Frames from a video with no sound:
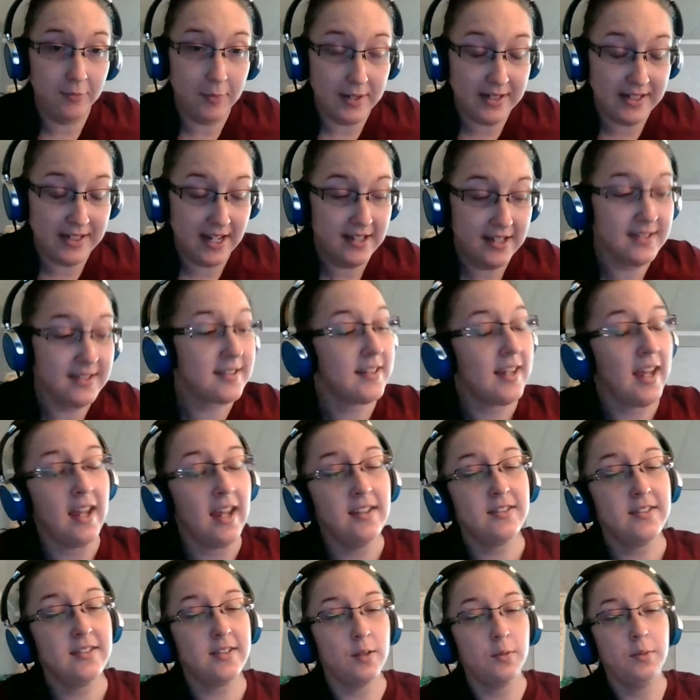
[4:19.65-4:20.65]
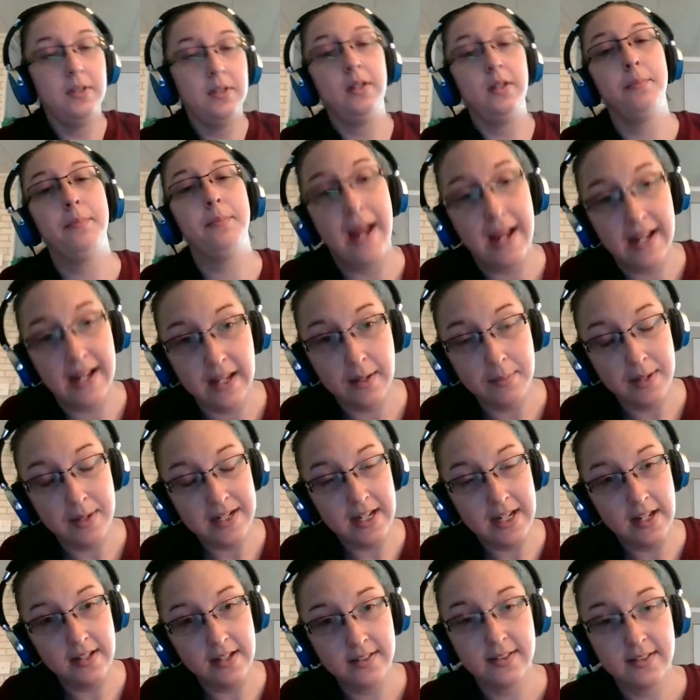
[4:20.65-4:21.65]
my desk, and so we are back at my
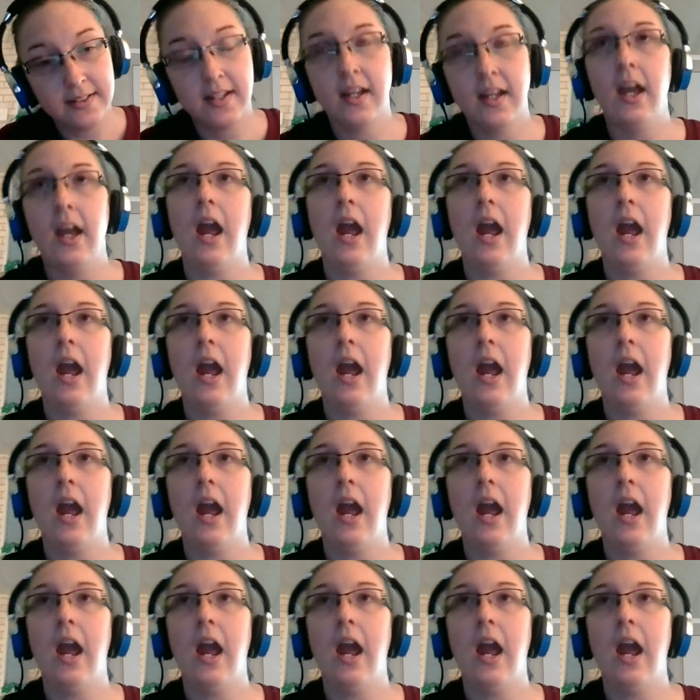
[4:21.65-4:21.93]
desk.